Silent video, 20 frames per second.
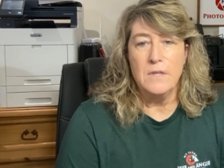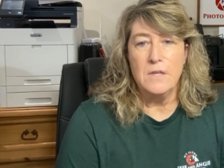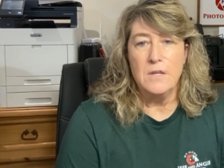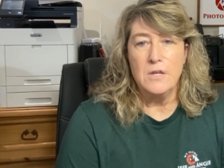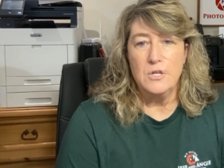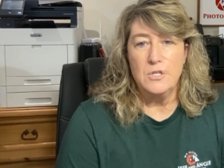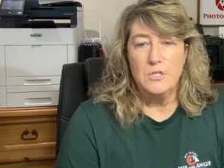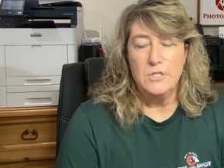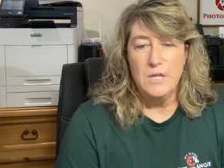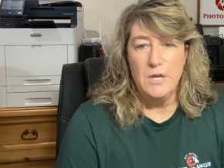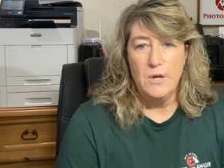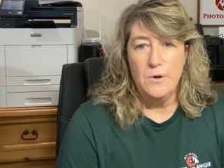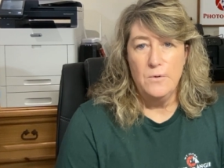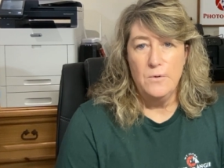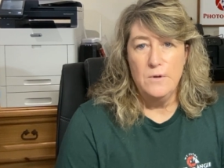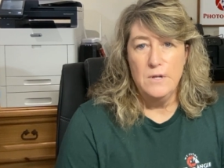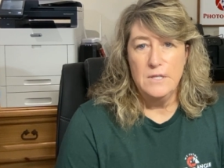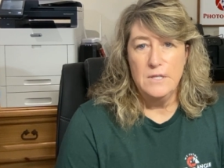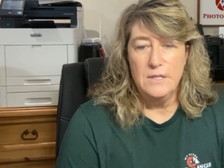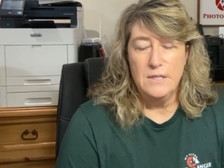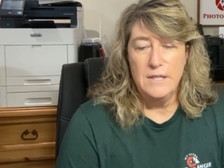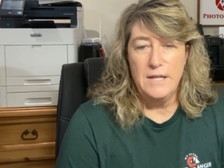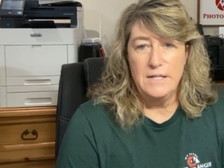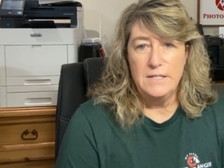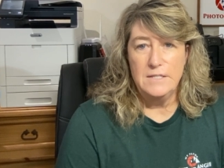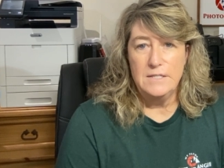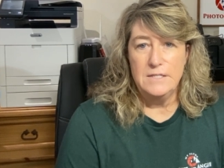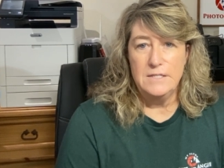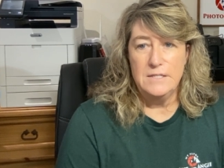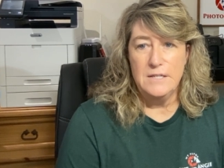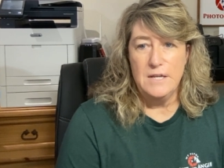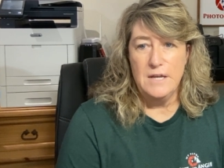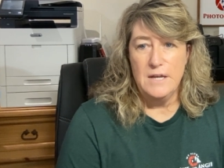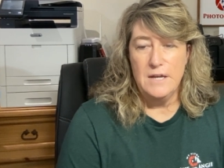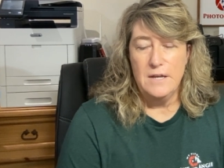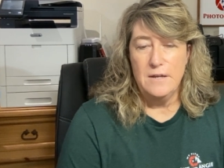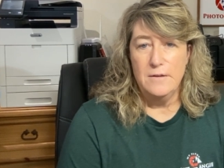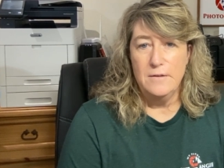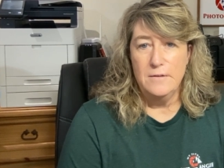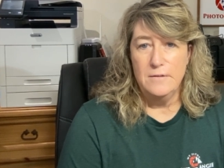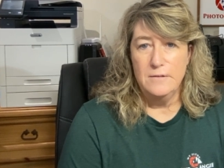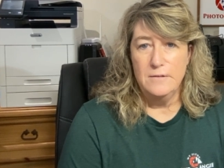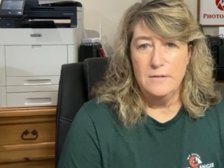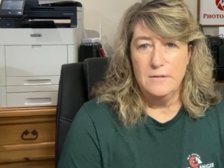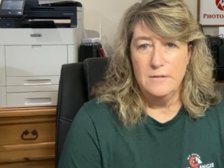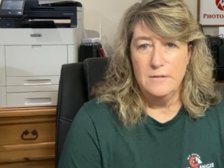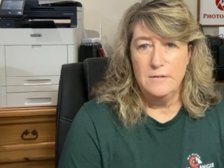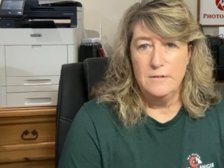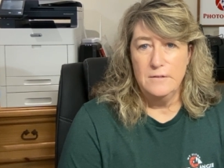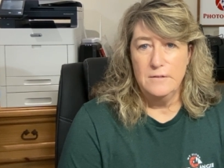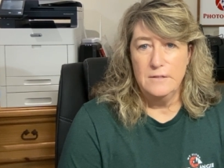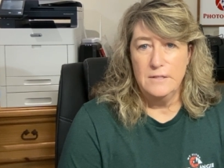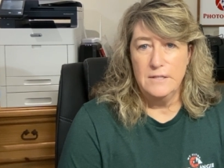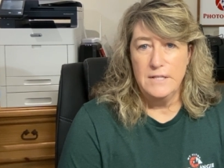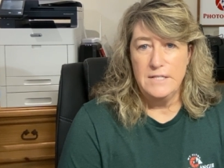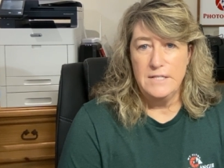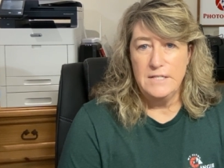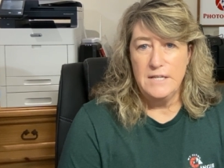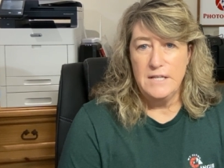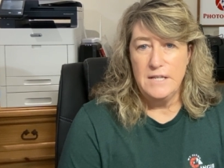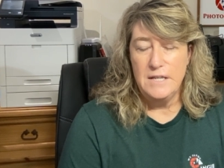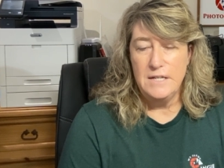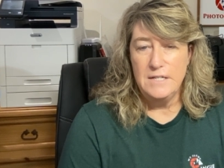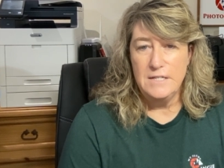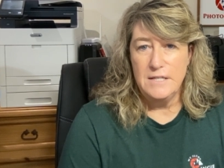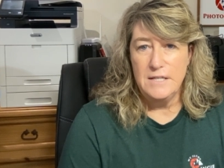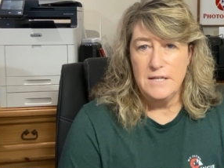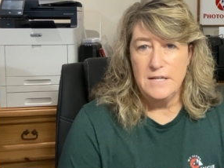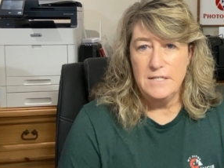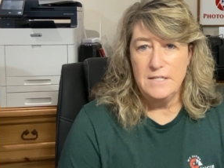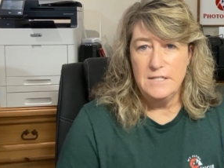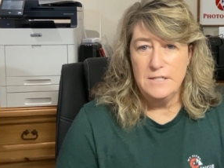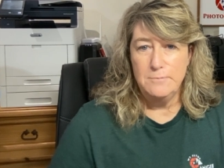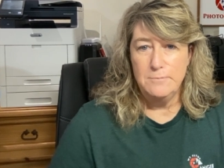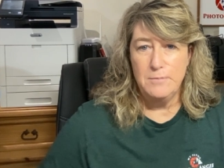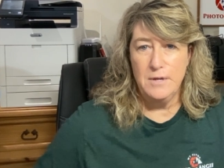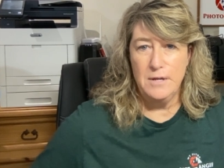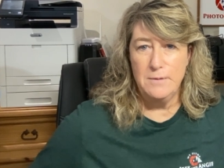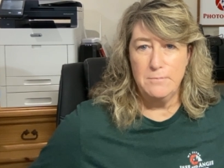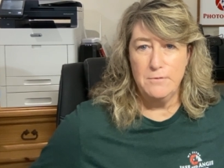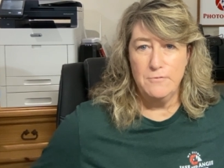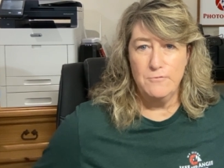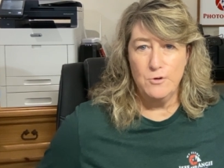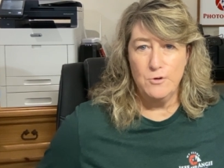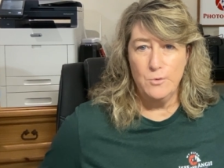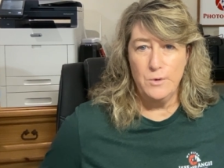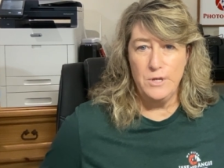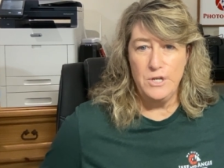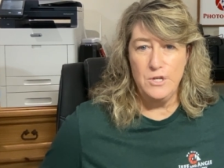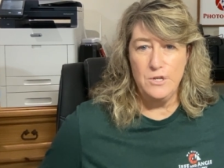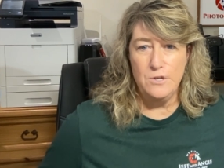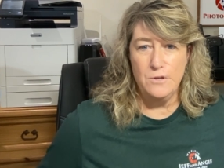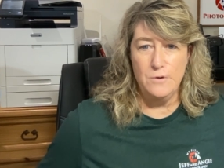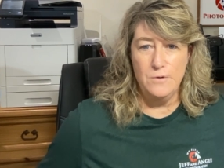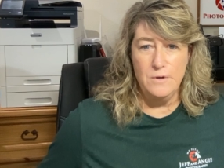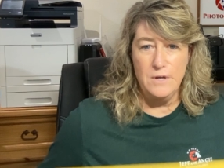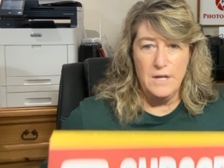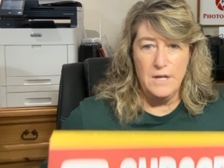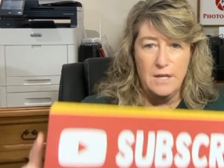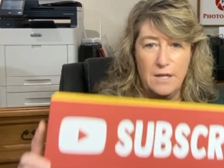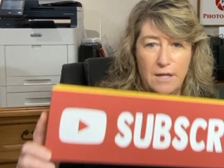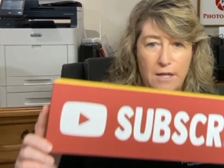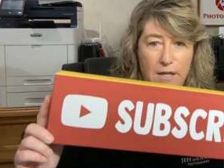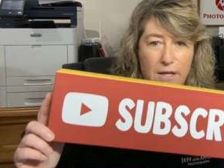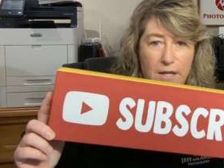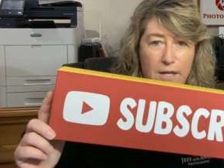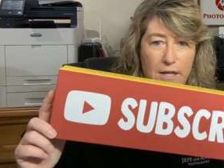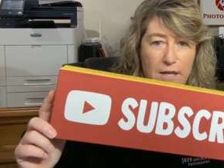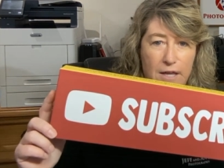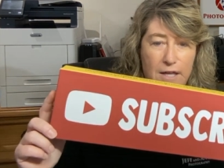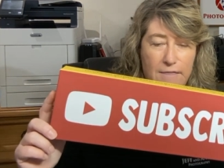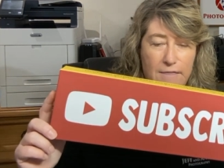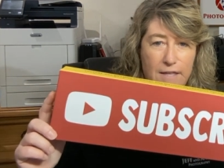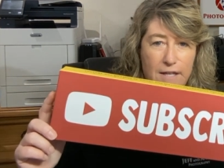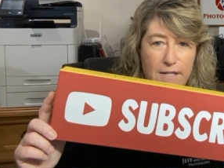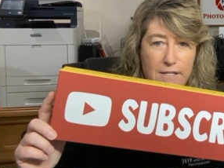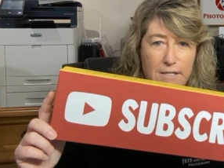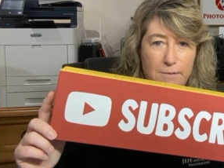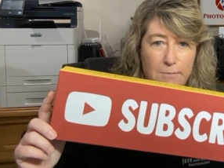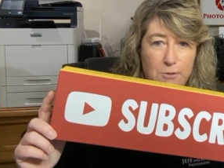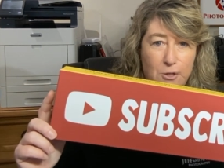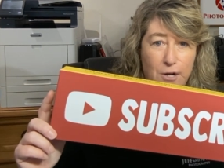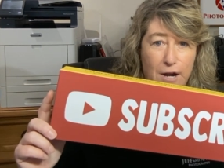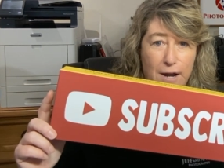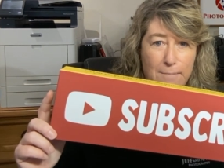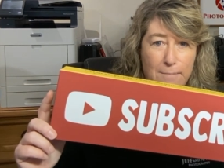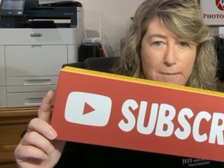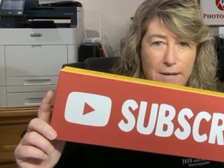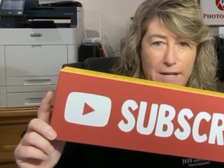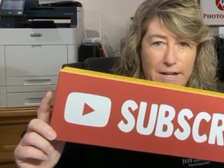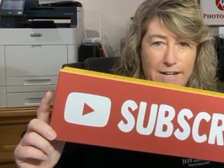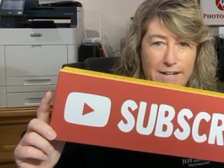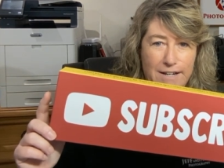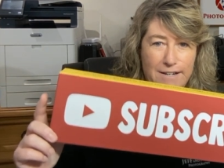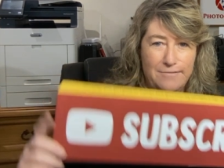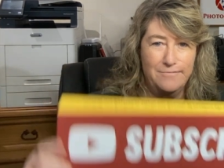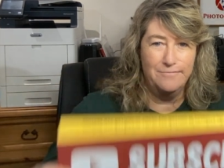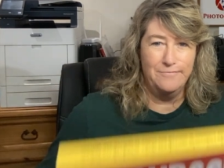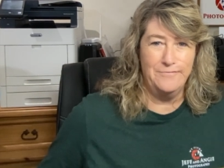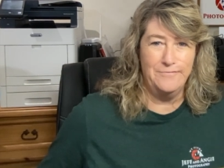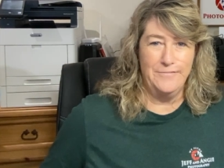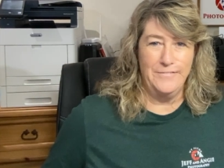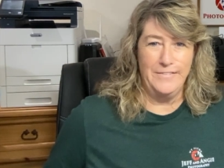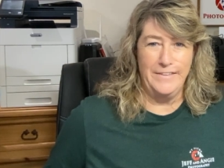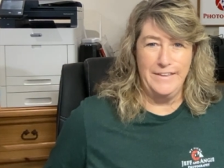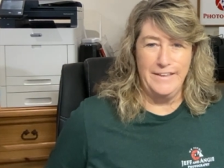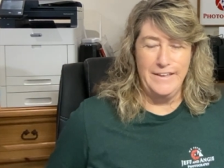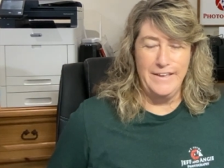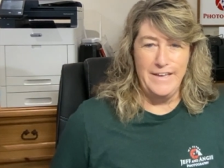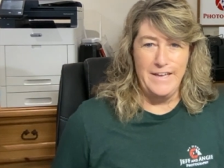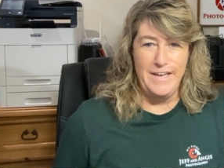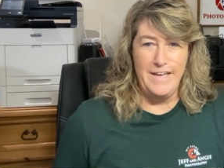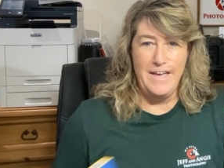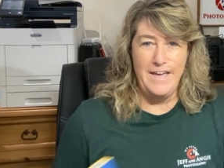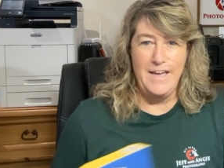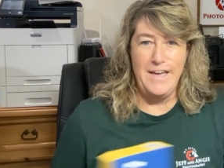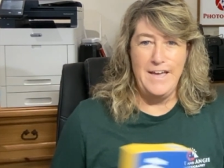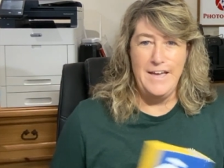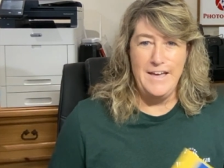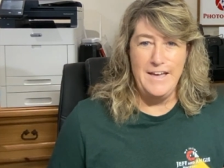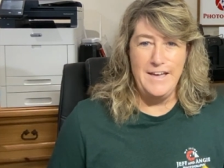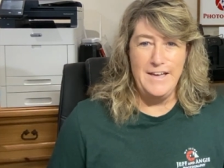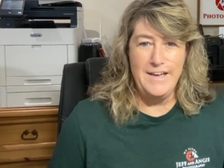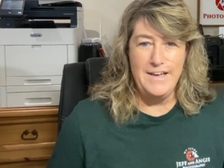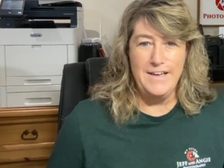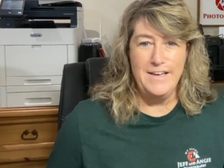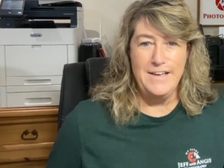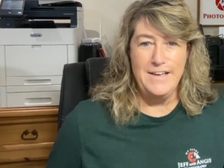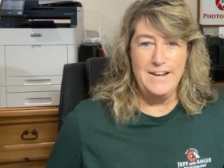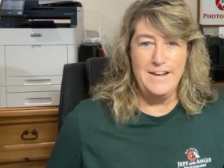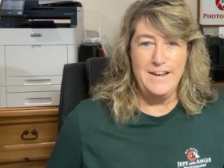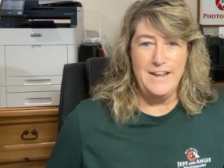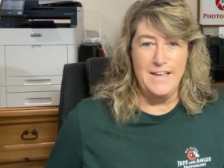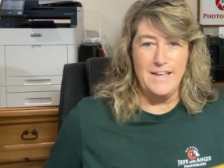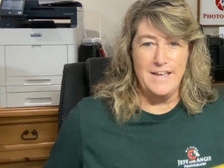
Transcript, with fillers: So let's uh, let's get into this. But before we do, hit that subscribe button and